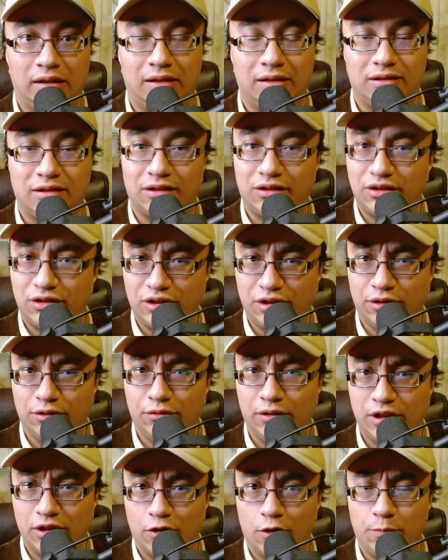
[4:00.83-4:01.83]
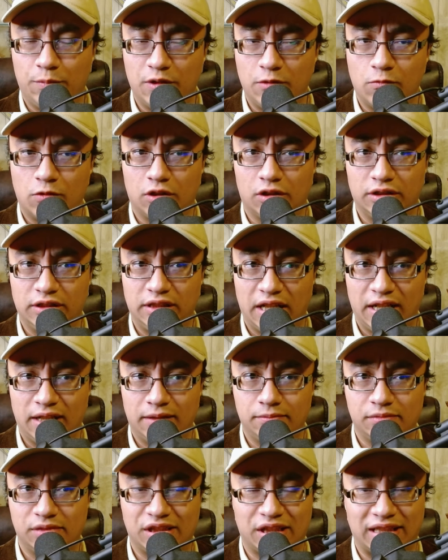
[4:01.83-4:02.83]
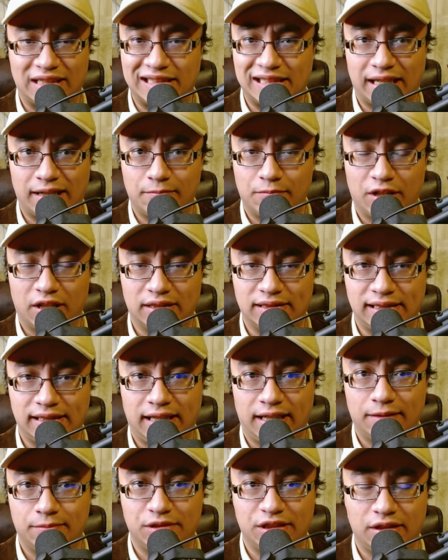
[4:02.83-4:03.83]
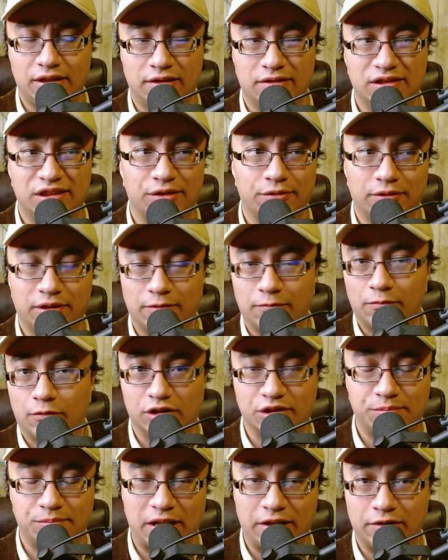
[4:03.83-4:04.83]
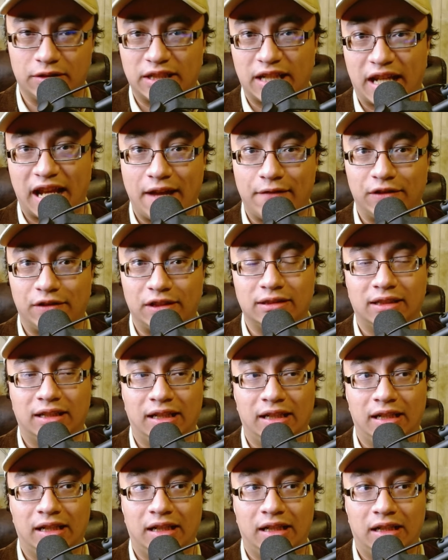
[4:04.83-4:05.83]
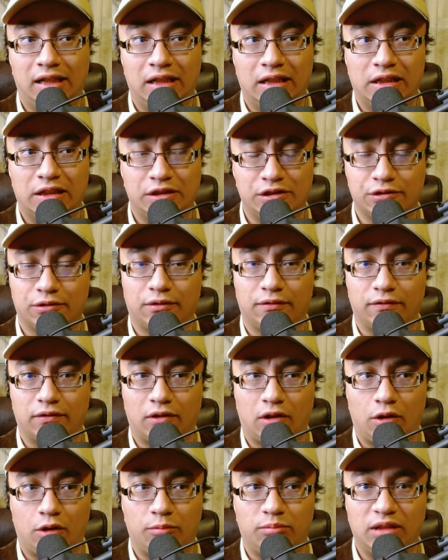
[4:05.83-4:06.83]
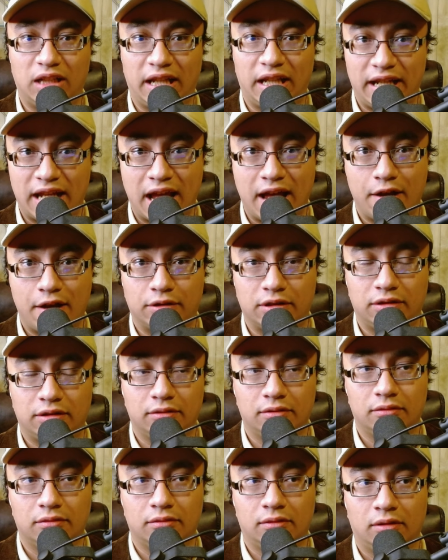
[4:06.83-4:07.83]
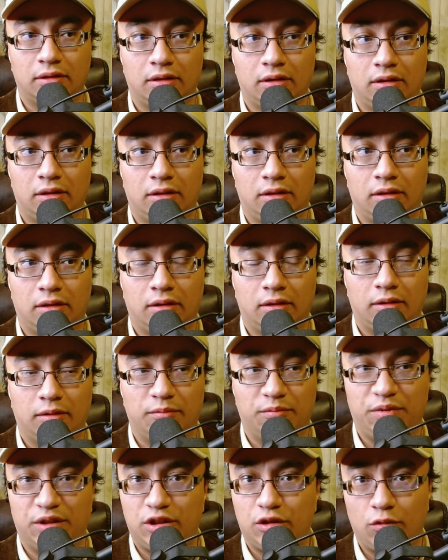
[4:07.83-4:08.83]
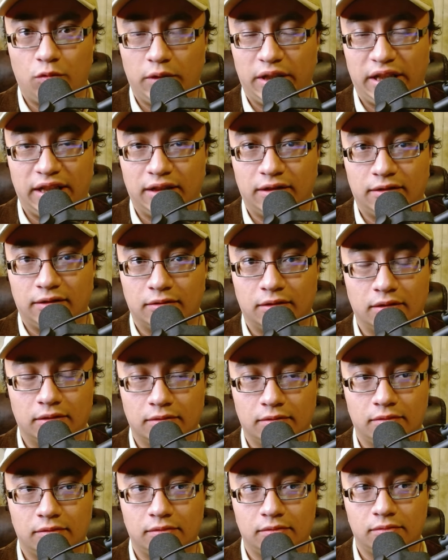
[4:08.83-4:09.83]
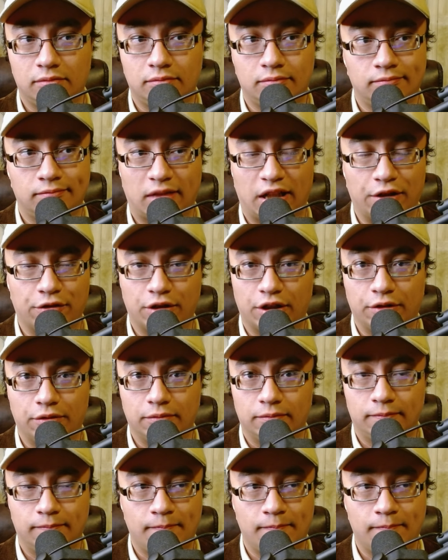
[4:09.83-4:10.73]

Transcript: to do in open world games like sandboxy games, you know, so it works better to have it sort of all play out between I don't know